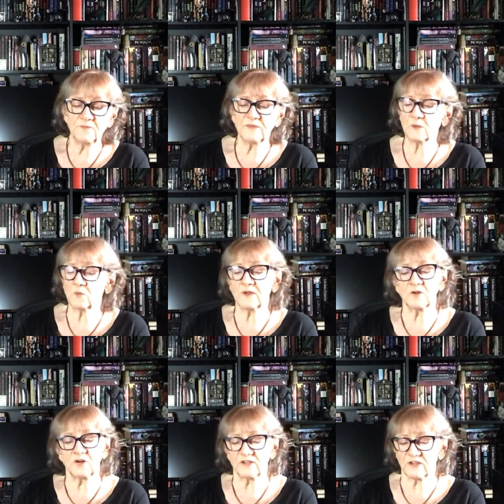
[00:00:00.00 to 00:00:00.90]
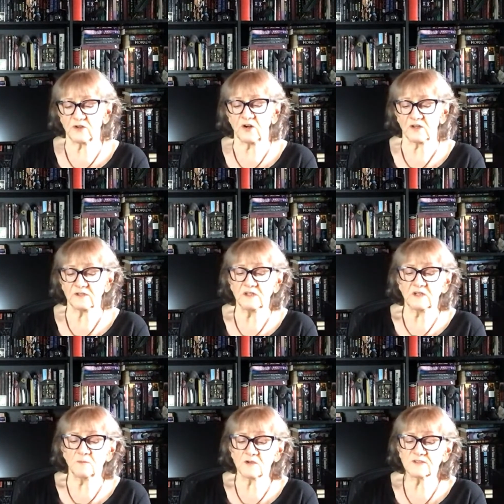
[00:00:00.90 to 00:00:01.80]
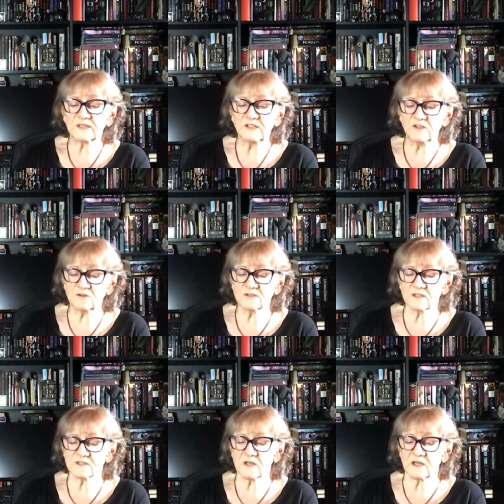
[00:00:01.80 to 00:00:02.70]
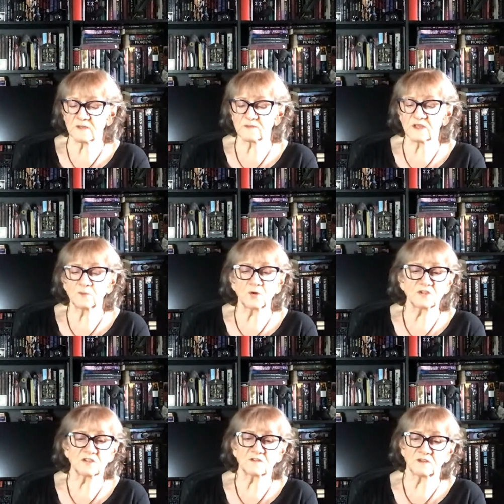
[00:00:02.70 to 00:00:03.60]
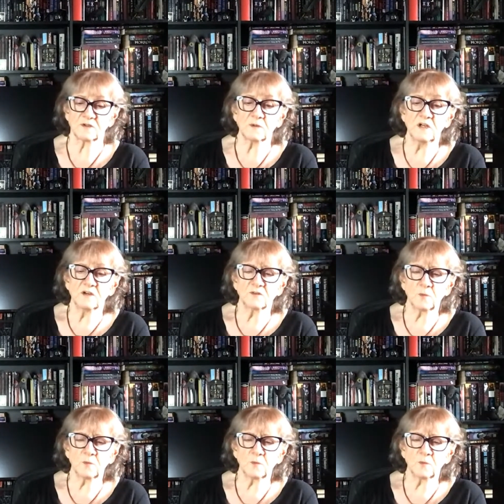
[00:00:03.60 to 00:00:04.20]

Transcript: It went on and on, mostly useless items in Mortis' view, but